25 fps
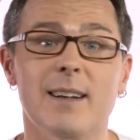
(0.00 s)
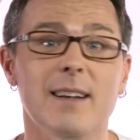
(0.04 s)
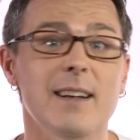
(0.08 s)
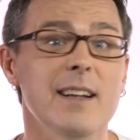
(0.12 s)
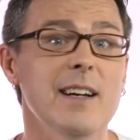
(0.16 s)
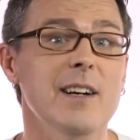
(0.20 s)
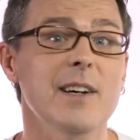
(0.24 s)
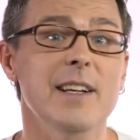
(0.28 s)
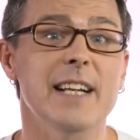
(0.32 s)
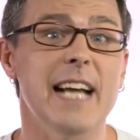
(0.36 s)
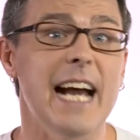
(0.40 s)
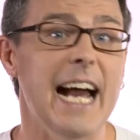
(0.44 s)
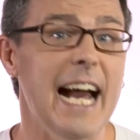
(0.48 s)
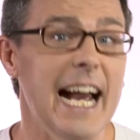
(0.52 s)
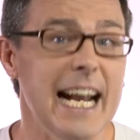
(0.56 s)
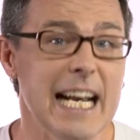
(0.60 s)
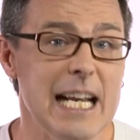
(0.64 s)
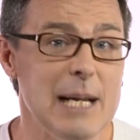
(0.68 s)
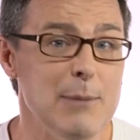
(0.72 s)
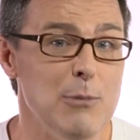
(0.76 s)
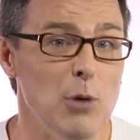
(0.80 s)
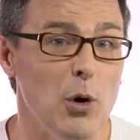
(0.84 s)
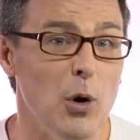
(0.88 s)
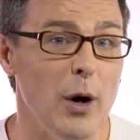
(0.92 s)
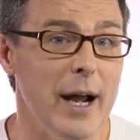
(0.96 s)
learn
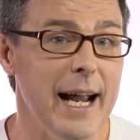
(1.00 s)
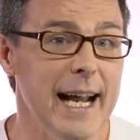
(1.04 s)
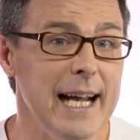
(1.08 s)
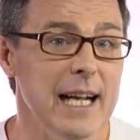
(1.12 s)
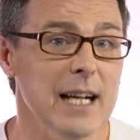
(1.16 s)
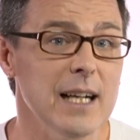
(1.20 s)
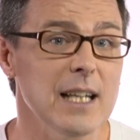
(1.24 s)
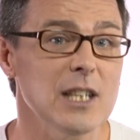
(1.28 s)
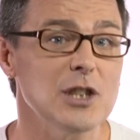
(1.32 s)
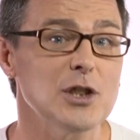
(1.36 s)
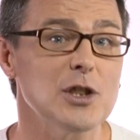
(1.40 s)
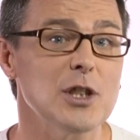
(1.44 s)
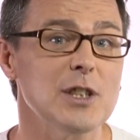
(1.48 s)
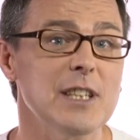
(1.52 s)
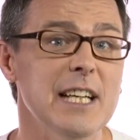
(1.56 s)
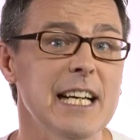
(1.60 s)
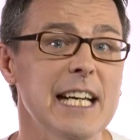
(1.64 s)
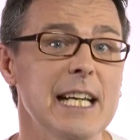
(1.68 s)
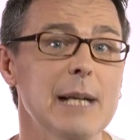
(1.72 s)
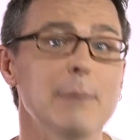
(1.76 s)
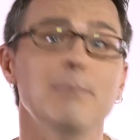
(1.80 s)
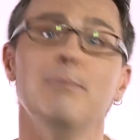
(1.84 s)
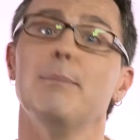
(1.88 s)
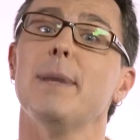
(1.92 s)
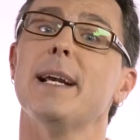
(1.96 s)
any more English
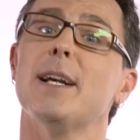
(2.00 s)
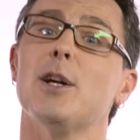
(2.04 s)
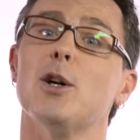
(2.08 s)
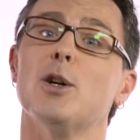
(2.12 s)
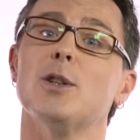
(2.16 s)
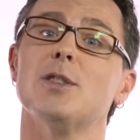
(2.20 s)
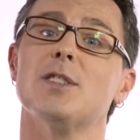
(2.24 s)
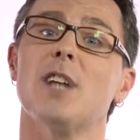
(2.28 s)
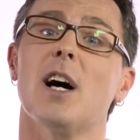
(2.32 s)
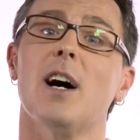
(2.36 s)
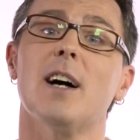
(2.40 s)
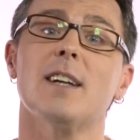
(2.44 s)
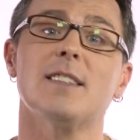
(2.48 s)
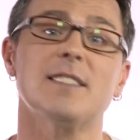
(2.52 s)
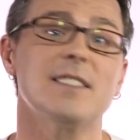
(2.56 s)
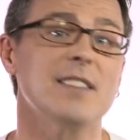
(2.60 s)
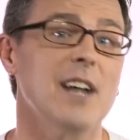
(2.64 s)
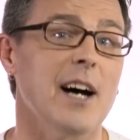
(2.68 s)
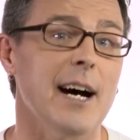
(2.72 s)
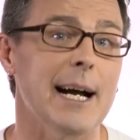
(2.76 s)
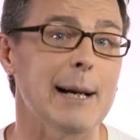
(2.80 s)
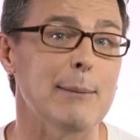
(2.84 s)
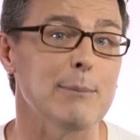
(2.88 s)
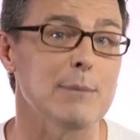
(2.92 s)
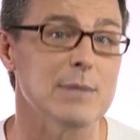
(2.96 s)
today because our
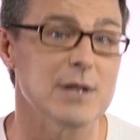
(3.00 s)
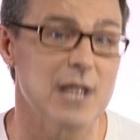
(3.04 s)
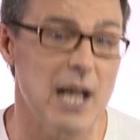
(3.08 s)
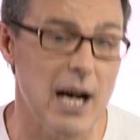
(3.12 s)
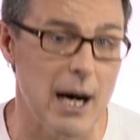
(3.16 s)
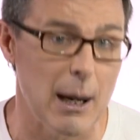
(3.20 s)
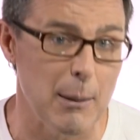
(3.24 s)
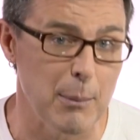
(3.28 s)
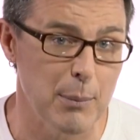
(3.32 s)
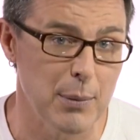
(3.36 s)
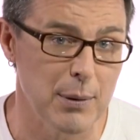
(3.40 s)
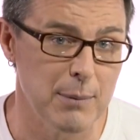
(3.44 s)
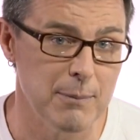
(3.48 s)
time's up.